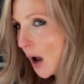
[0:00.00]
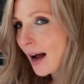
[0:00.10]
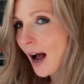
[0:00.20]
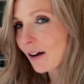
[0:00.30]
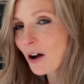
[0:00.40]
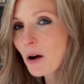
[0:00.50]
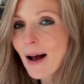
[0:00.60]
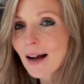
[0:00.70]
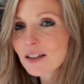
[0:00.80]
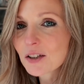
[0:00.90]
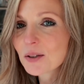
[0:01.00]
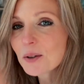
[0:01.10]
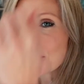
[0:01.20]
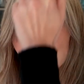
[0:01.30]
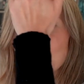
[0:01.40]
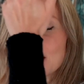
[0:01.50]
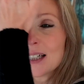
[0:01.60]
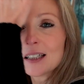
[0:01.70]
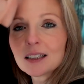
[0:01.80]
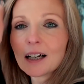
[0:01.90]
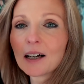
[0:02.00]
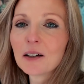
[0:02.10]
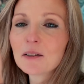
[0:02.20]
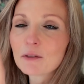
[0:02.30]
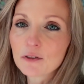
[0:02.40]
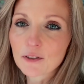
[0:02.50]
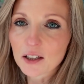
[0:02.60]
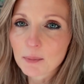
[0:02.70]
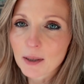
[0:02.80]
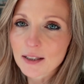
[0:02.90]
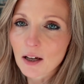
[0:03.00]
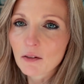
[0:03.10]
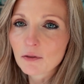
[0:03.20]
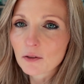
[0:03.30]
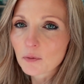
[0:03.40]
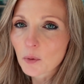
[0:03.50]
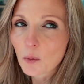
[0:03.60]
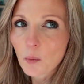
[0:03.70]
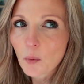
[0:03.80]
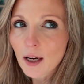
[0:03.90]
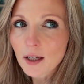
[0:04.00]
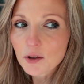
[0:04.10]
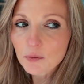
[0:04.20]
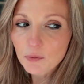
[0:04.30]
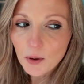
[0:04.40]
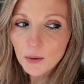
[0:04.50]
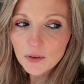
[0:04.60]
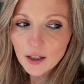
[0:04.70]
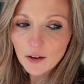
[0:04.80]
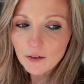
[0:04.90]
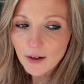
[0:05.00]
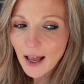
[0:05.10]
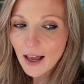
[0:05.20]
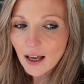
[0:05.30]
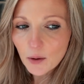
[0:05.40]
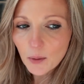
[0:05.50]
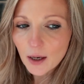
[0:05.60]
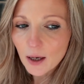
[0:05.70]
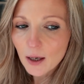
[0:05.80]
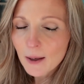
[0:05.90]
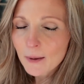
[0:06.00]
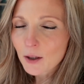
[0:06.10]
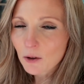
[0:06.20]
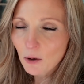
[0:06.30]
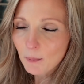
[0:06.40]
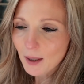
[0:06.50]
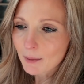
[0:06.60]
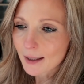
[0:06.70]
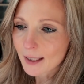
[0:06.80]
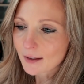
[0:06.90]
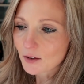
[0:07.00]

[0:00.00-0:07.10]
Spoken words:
I'll go back just to refresh myself of what I just wrote the other day, or, maybe I need